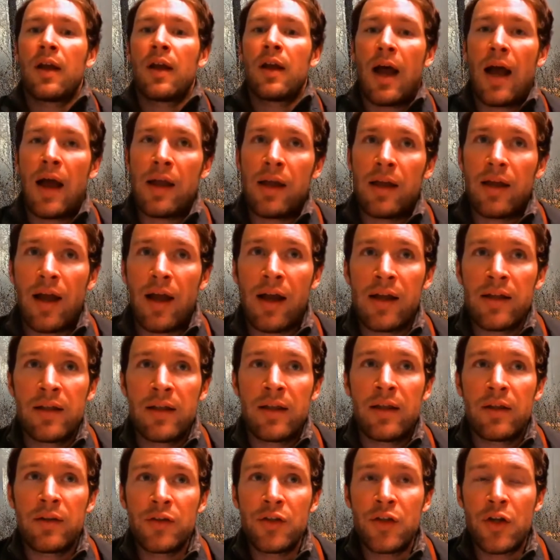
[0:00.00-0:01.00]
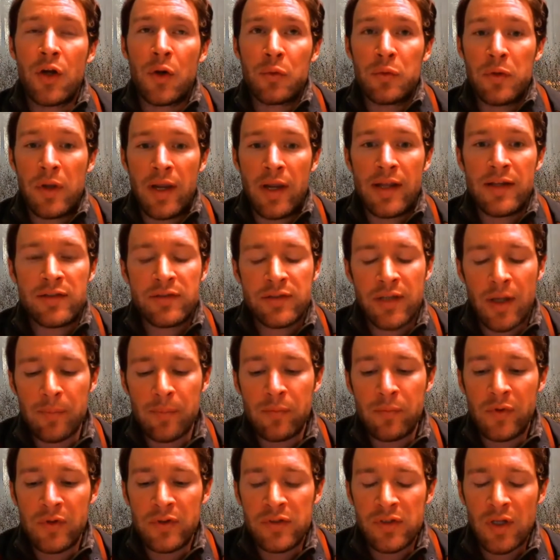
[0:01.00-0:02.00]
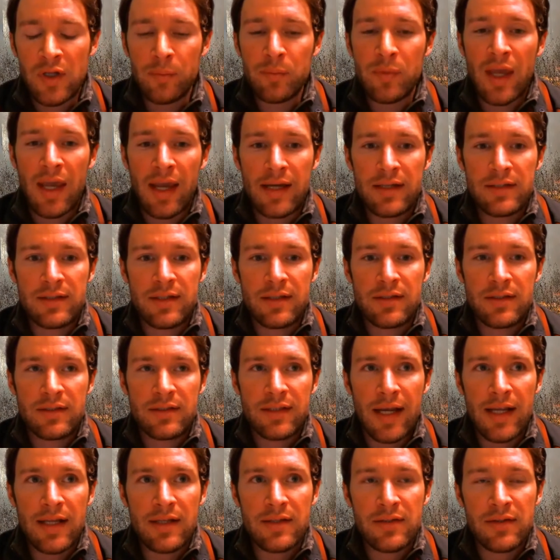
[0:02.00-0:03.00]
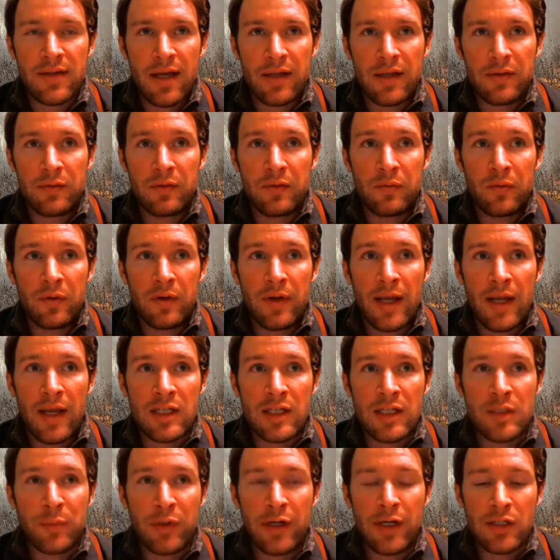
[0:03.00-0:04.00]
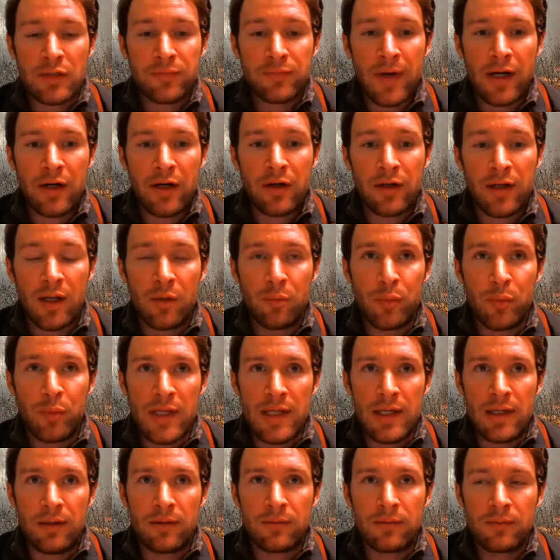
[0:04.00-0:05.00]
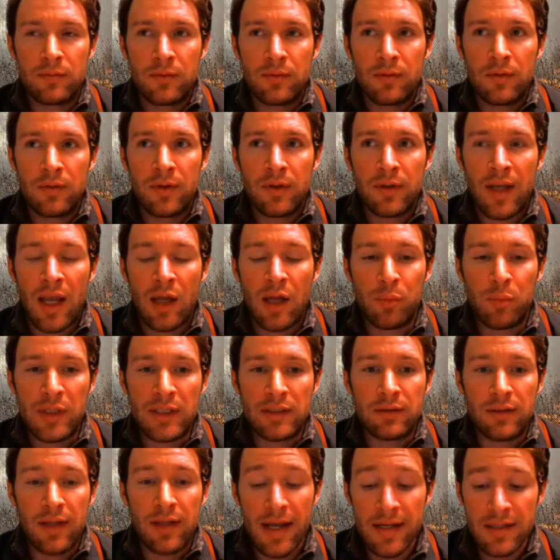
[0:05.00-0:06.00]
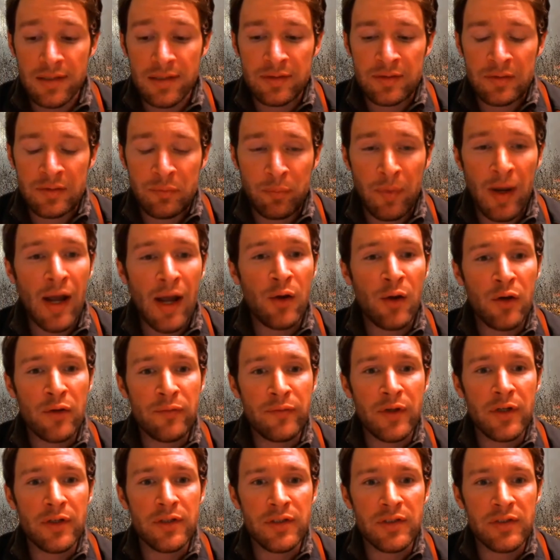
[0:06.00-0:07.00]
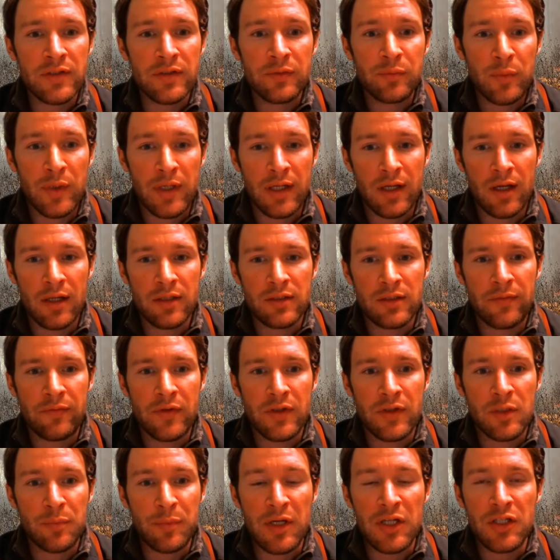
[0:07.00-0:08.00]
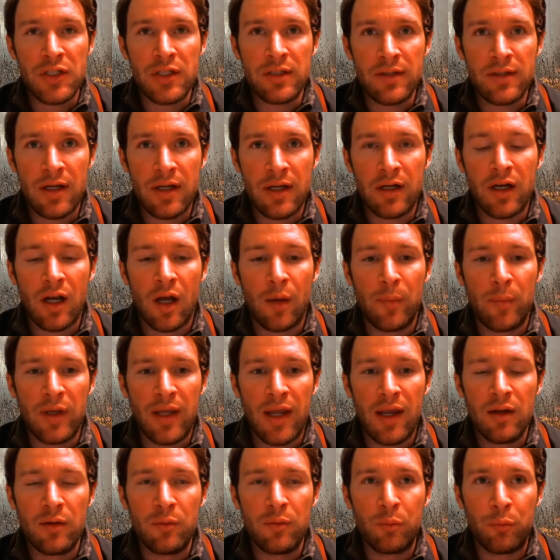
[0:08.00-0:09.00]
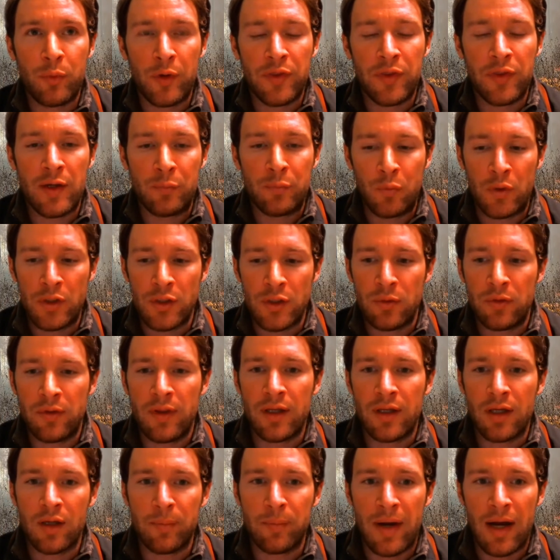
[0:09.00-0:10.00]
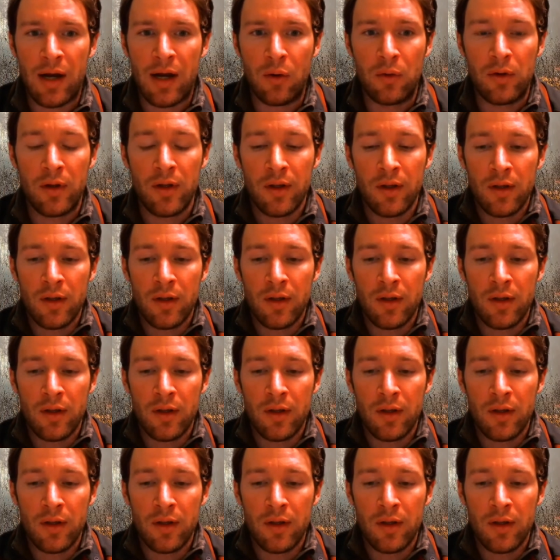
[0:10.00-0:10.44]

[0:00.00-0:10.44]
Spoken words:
in some cases, sites that experience fire can be less biodiverse because of the species that are coming in. But then when you think about,